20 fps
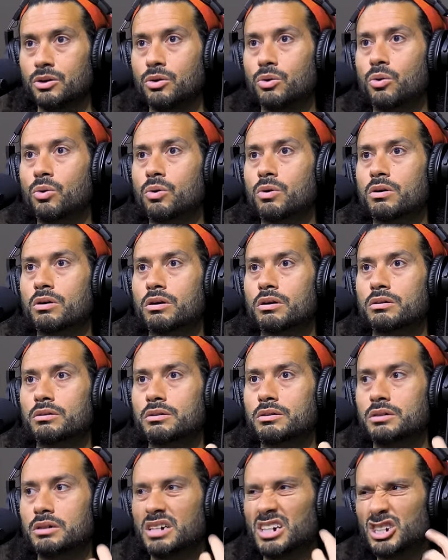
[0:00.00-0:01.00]
or
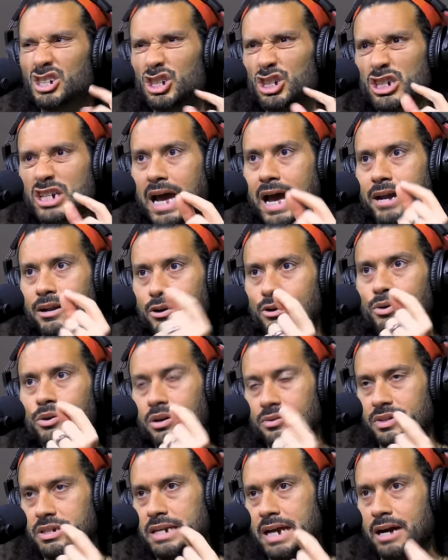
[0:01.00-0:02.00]
a shadow
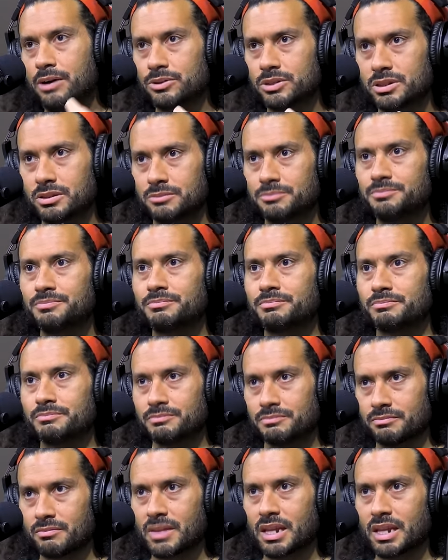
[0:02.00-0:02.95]
of a doubt. Yeah.